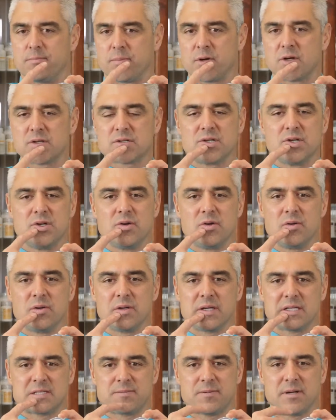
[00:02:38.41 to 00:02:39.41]
the person who
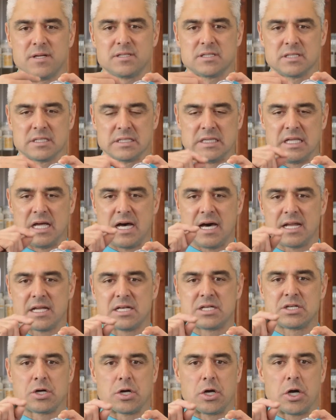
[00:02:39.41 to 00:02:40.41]
experiences a lot
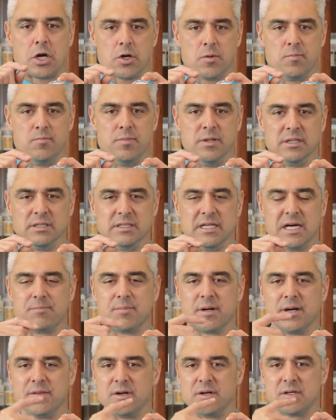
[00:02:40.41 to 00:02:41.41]
of tartar
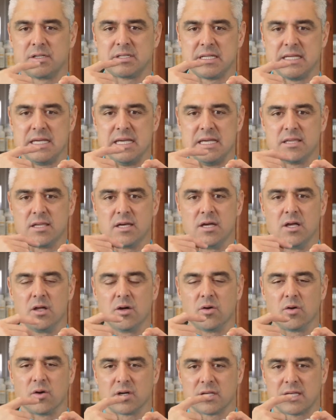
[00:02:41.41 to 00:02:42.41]
buildup on their teeth
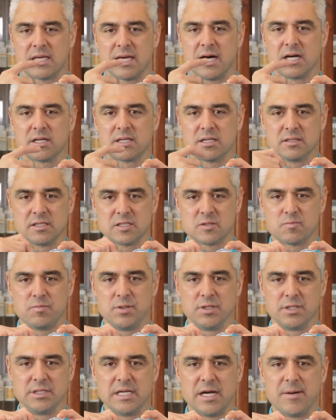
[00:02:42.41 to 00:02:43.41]
or calculus
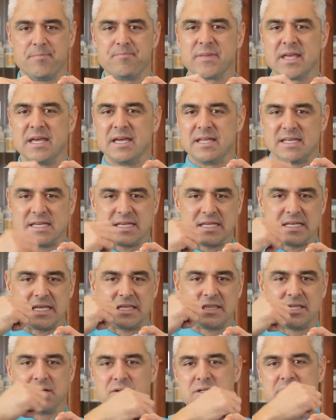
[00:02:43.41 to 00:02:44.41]
buildup, they can
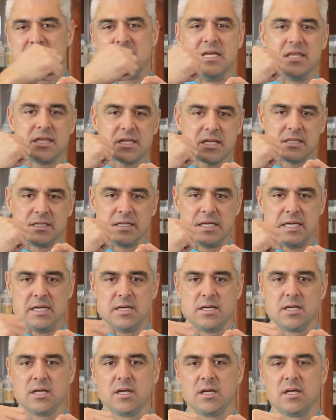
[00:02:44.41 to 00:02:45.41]
get their teeth
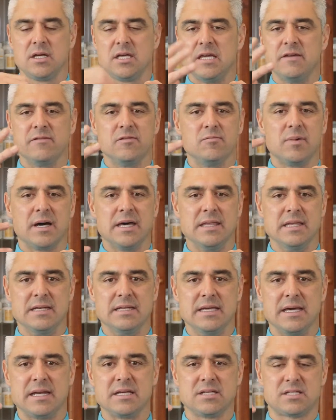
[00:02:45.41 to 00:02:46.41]
cleaned even by the
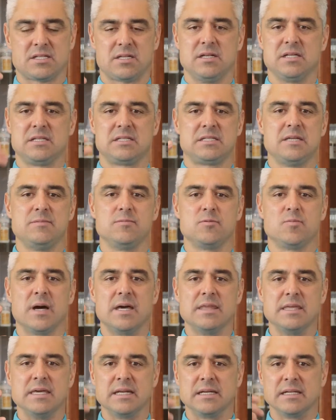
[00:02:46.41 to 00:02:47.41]
dentist, and it seems
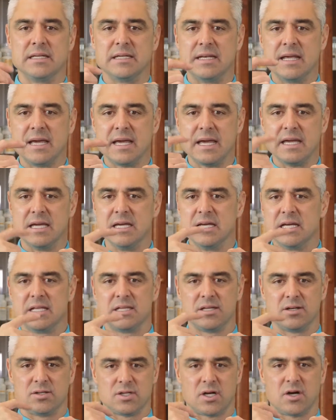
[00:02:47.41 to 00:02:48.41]
by the end of the day
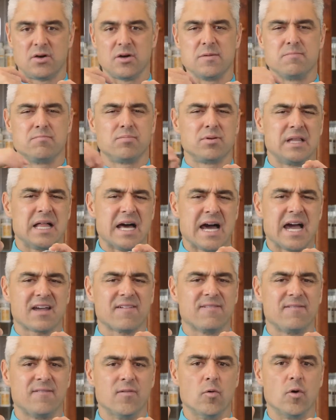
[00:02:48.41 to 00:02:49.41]
there's already
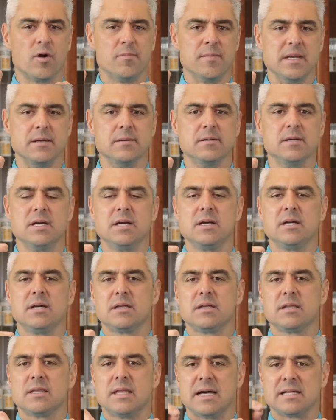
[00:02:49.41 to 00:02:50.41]
plaque forming.
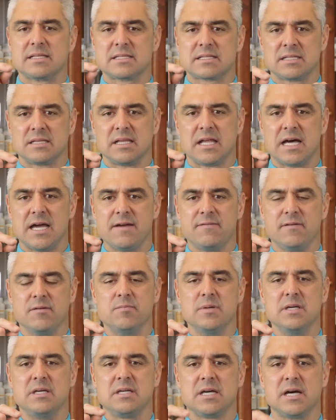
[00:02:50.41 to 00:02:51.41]
That saliva
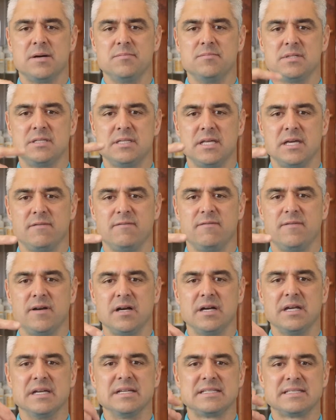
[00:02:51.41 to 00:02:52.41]
becomes then
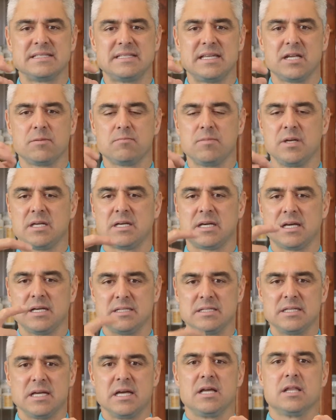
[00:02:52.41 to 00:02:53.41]
very acidic
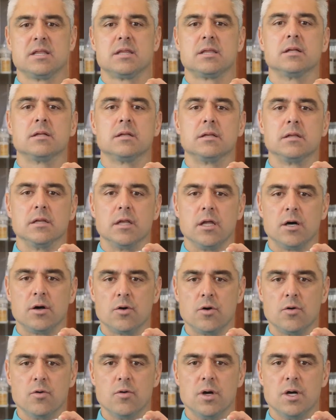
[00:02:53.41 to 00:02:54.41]
because the
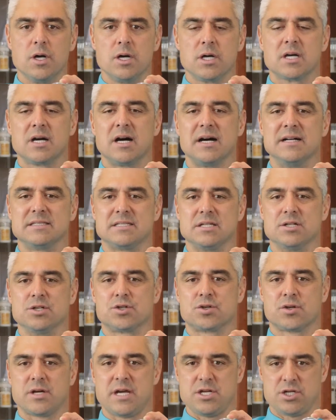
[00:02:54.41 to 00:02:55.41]
low
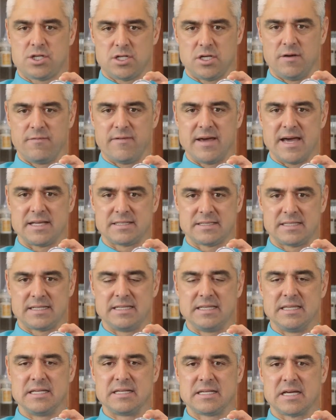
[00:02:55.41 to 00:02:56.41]
concentration of acid
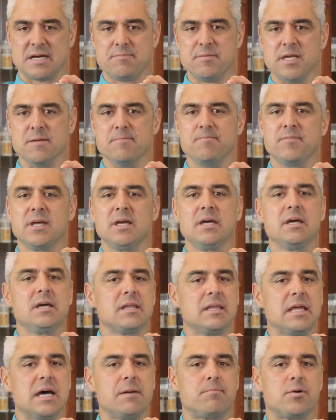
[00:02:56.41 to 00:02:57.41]
in the tummy.
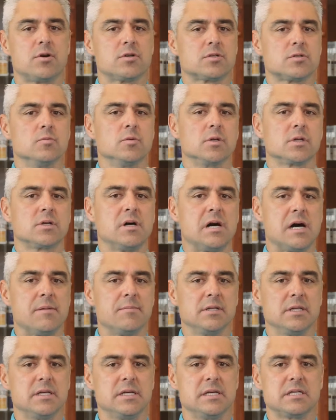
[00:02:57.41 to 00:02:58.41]
That person will
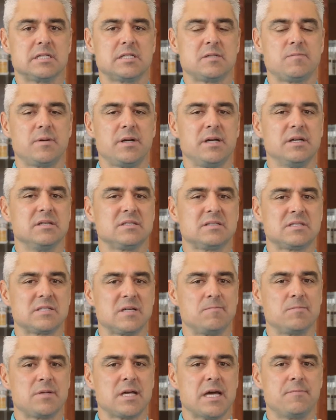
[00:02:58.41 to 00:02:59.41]
commonly experience
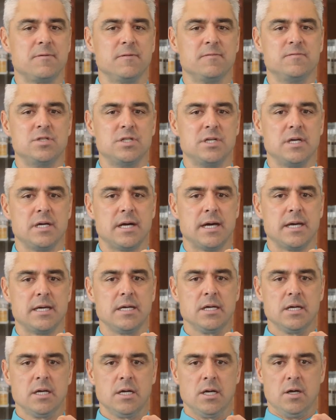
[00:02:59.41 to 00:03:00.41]
some type of
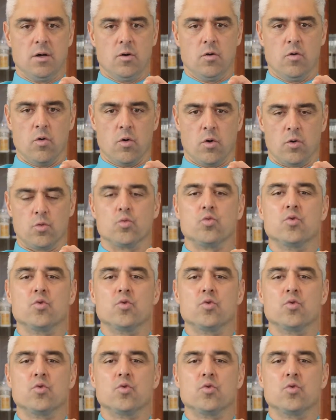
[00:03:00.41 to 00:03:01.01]
GI or